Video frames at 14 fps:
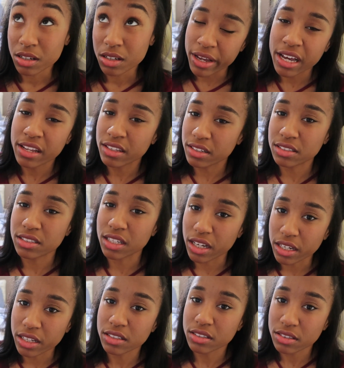math and
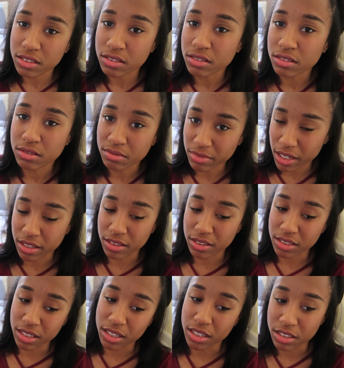science. Math and
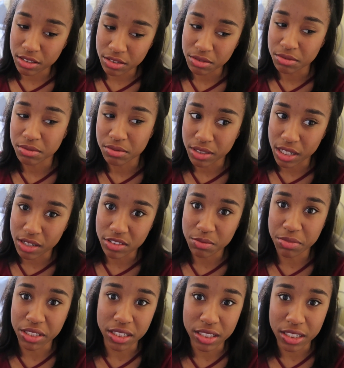science would have to
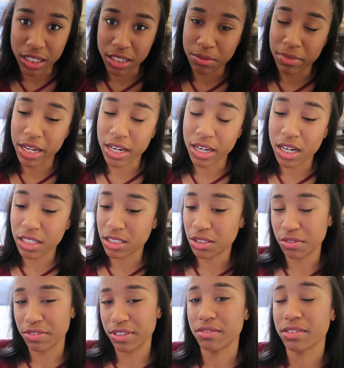be like my not
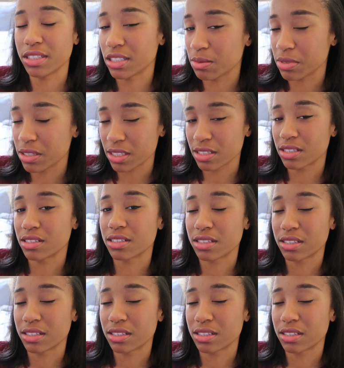so favorite subjects.